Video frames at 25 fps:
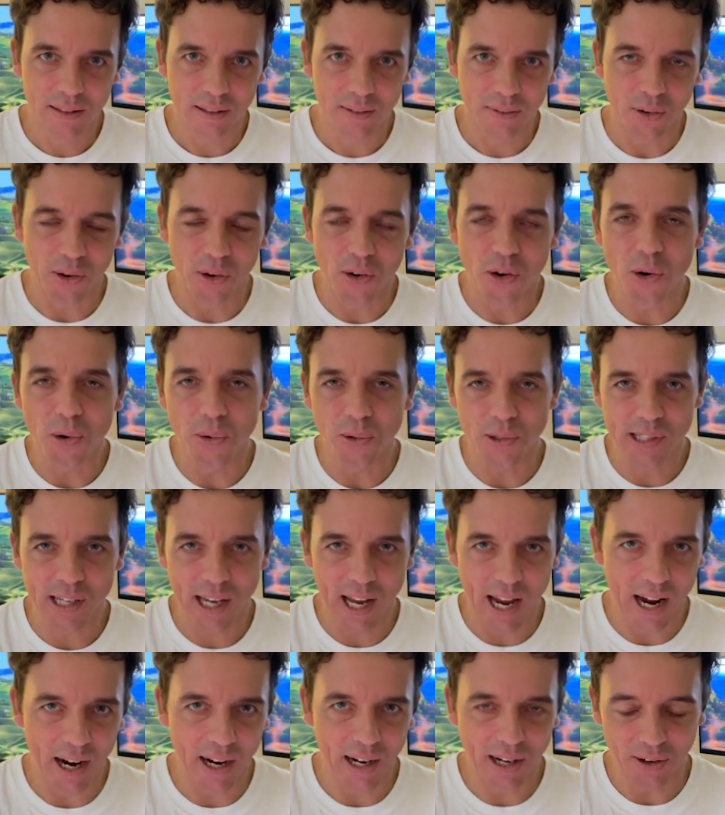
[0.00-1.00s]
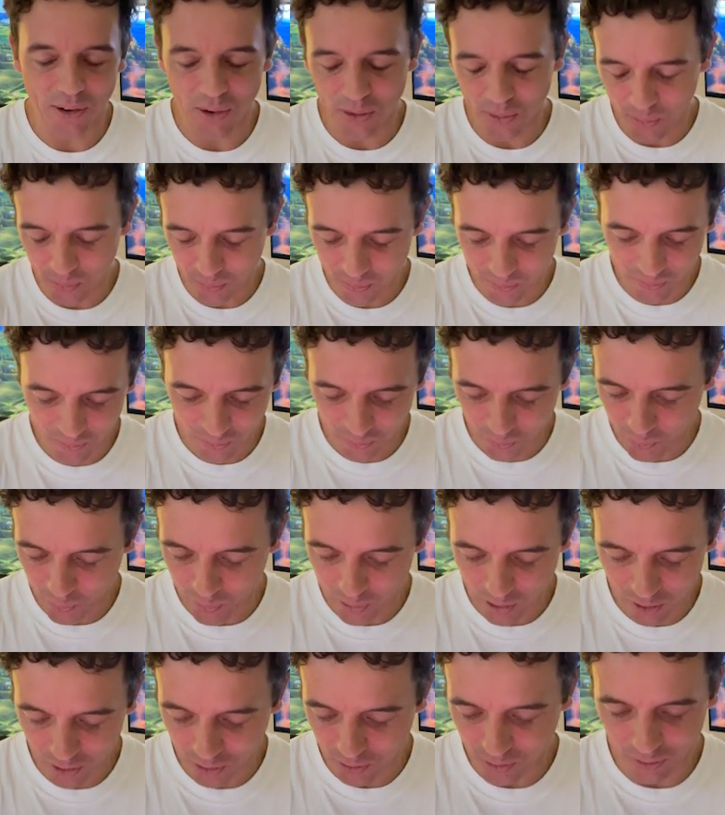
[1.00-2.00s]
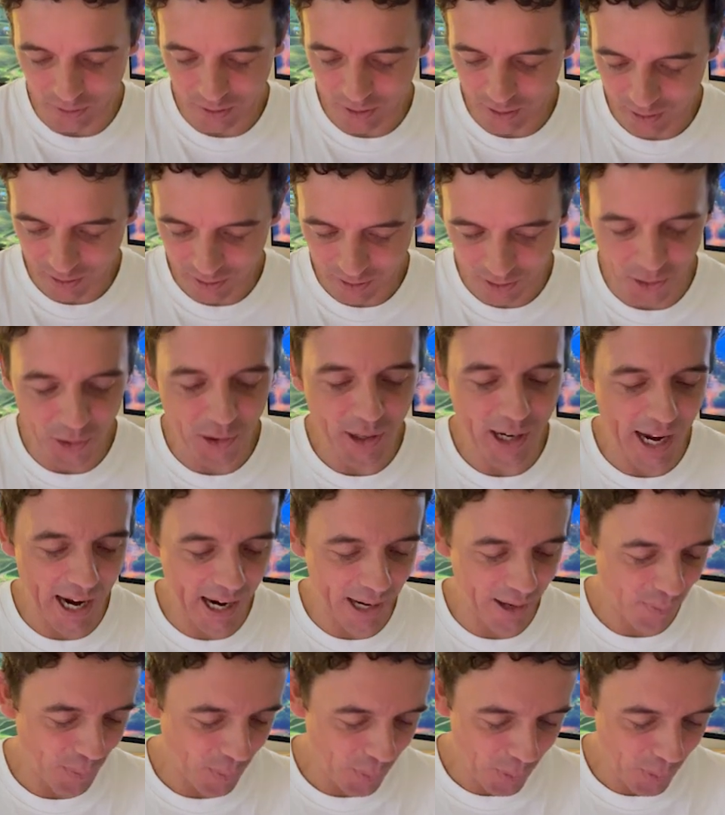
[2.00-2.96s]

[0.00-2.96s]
or who was counting, or who counted